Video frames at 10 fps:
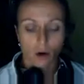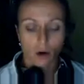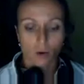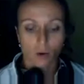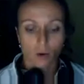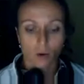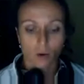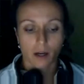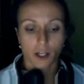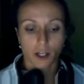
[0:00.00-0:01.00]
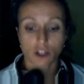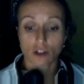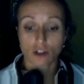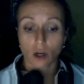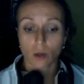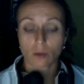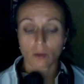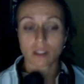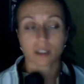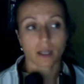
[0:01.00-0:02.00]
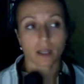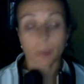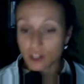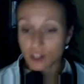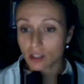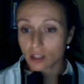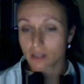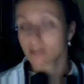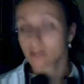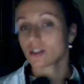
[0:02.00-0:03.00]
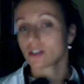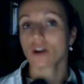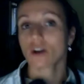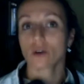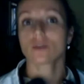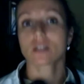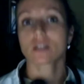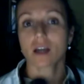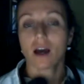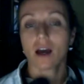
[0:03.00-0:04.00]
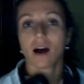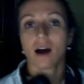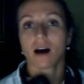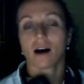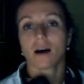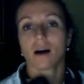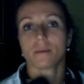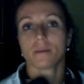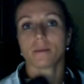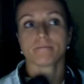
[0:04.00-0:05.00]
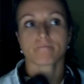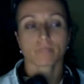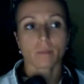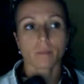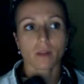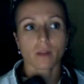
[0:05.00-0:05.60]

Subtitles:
So he showed ambition, he showed um,